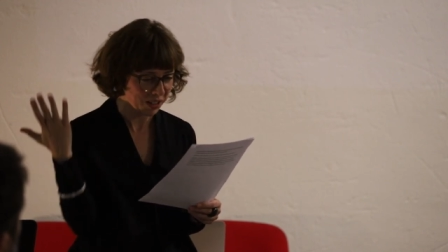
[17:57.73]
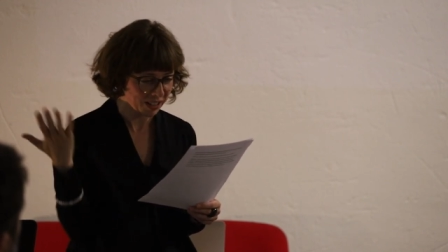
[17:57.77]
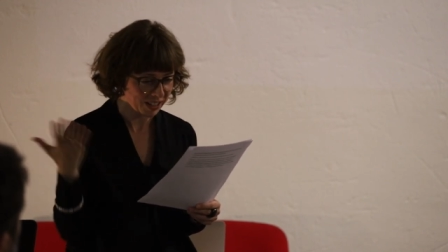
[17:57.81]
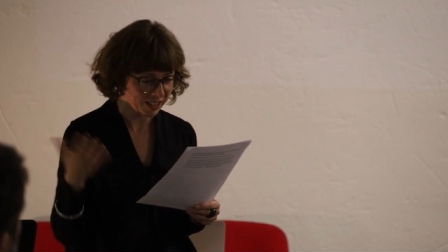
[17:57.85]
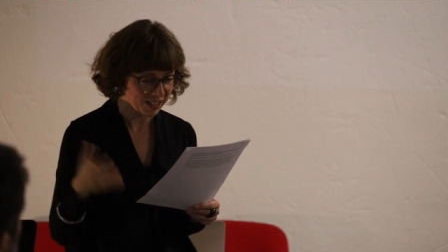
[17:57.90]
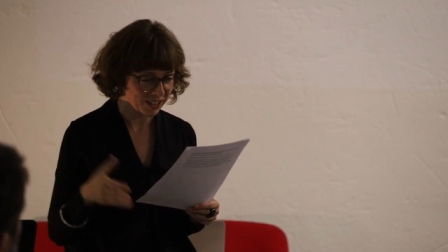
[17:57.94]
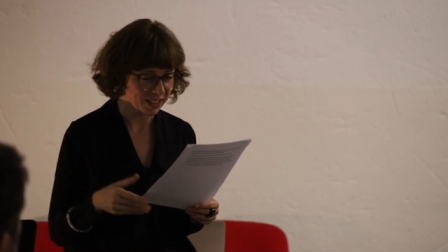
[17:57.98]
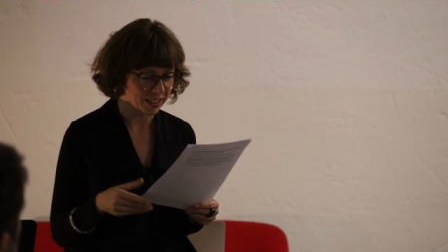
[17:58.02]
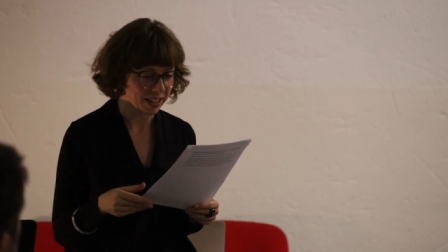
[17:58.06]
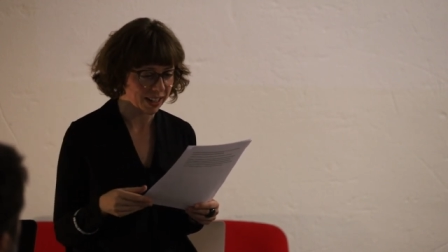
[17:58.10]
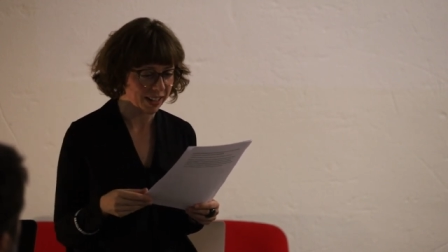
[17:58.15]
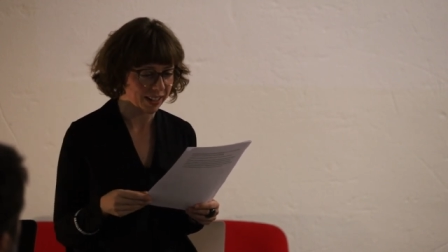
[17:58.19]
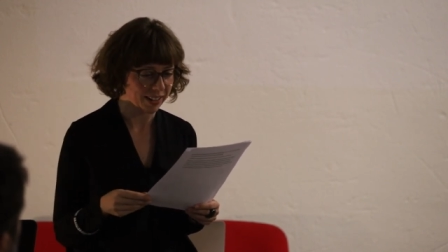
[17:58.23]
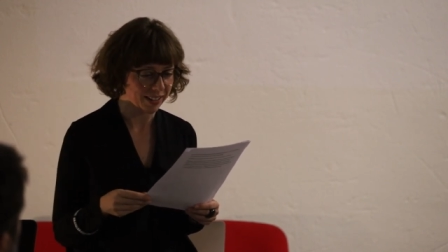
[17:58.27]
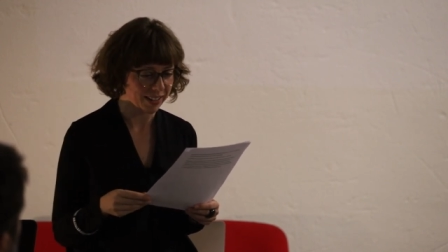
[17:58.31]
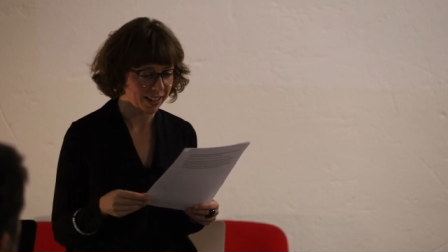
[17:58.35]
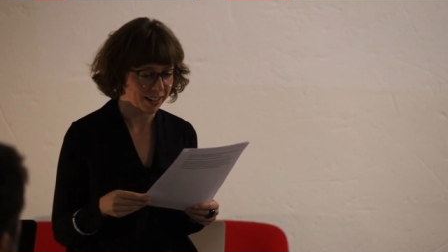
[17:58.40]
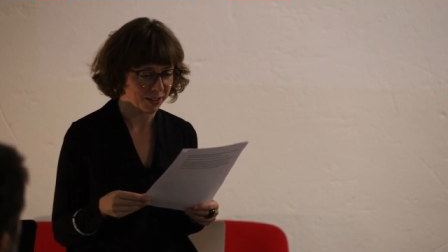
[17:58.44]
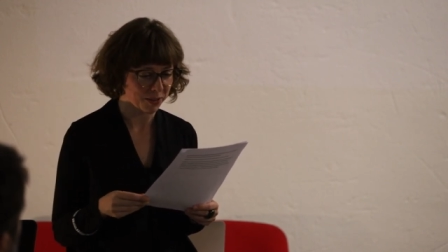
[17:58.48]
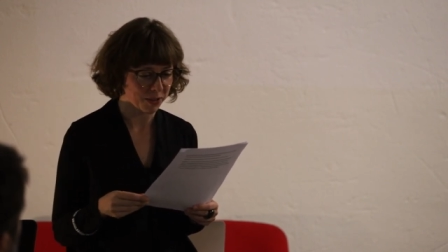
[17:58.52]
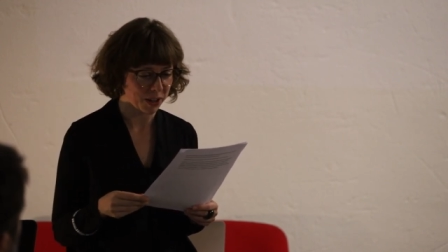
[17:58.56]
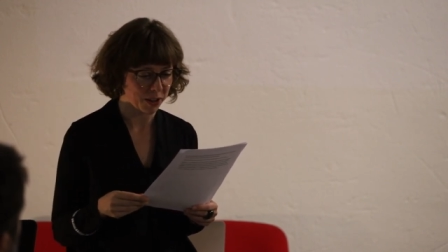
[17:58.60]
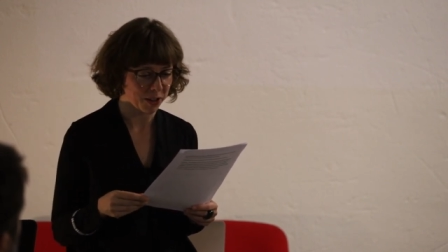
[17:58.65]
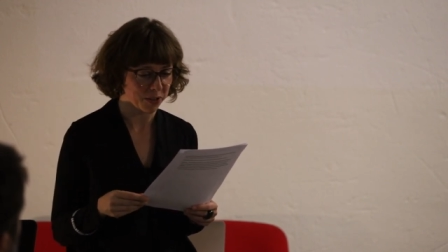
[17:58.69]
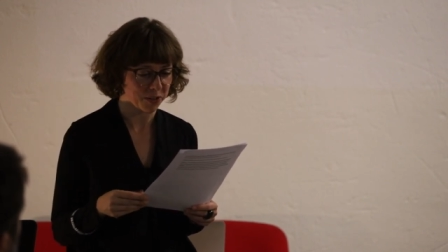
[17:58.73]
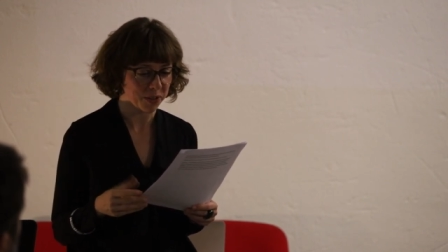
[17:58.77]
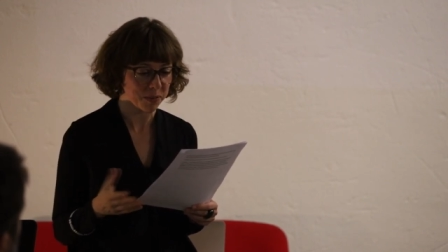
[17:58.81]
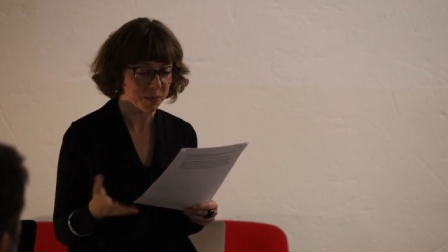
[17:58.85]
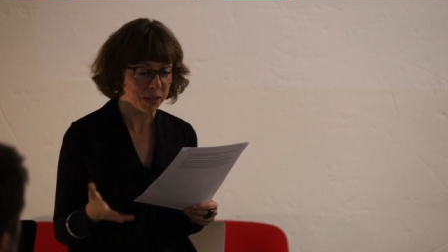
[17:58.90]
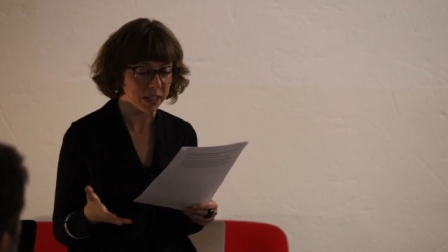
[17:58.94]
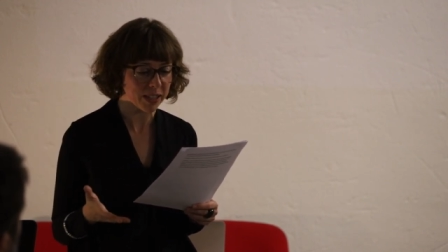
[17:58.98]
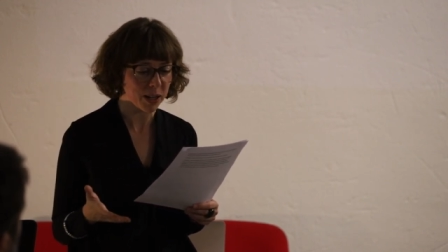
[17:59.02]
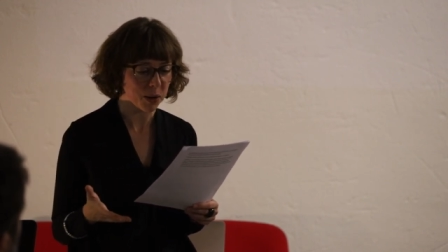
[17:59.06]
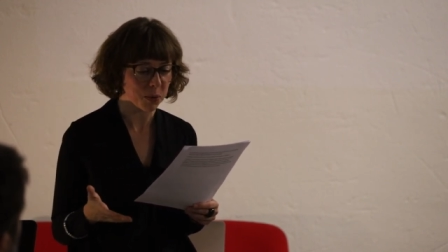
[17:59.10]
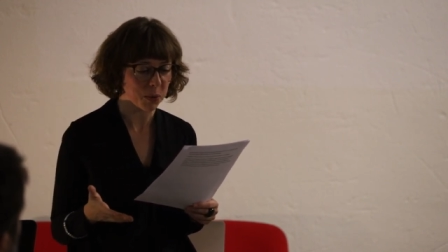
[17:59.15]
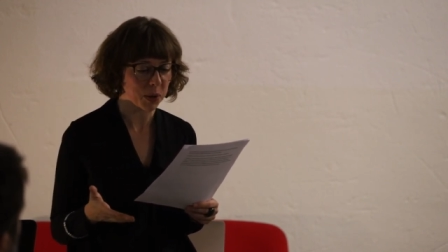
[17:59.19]
we today are very
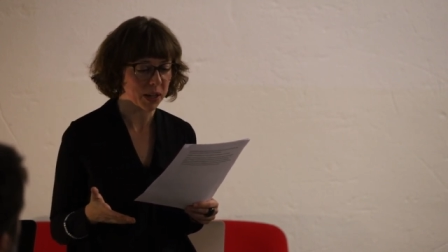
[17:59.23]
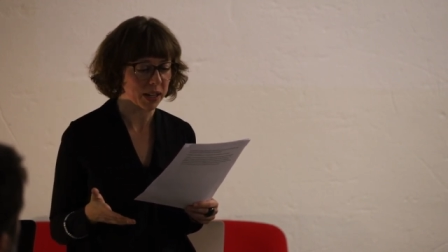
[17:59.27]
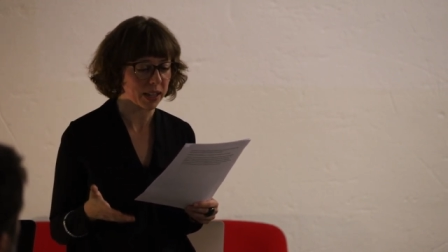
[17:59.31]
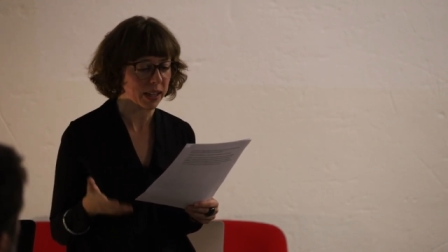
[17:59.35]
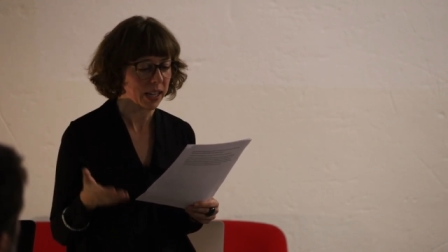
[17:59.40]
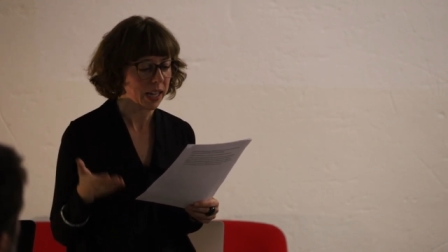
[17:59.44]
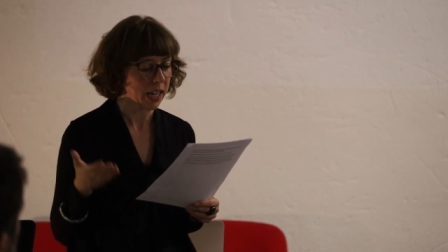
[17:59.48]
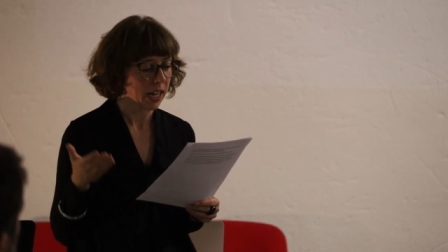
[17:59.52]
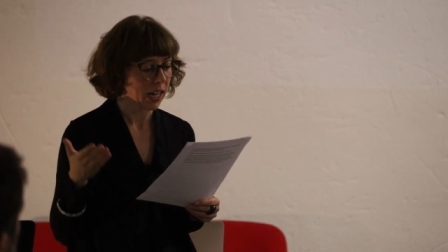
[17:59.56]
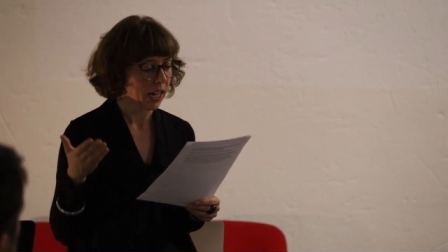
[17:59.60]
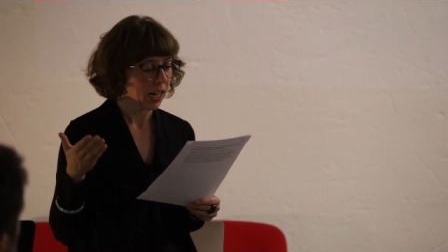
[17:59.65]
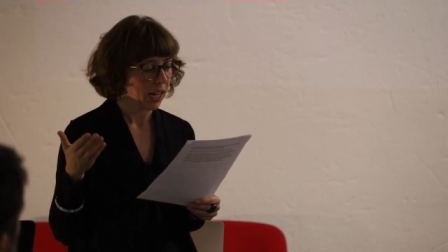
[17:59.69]
familiar with